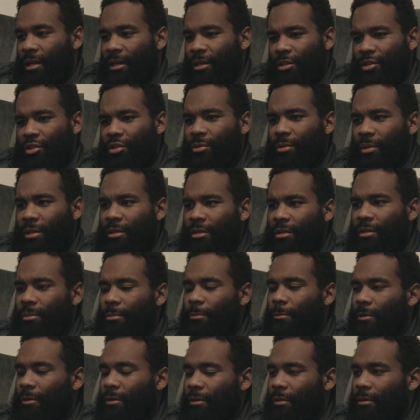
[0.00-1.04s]
How did you end
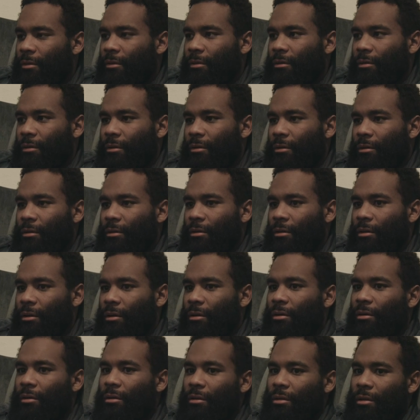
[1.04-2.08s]
up with
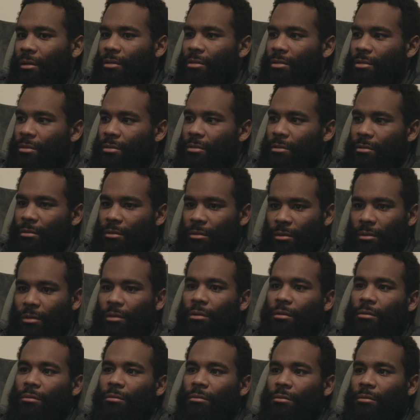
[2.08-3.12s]
all this, you
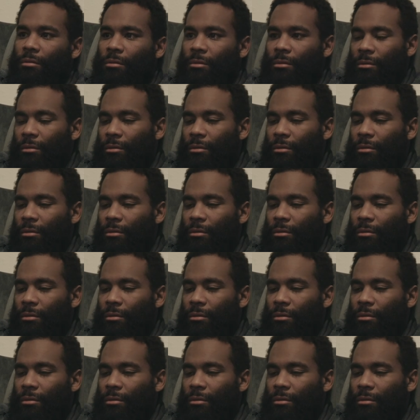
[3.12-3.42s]
know?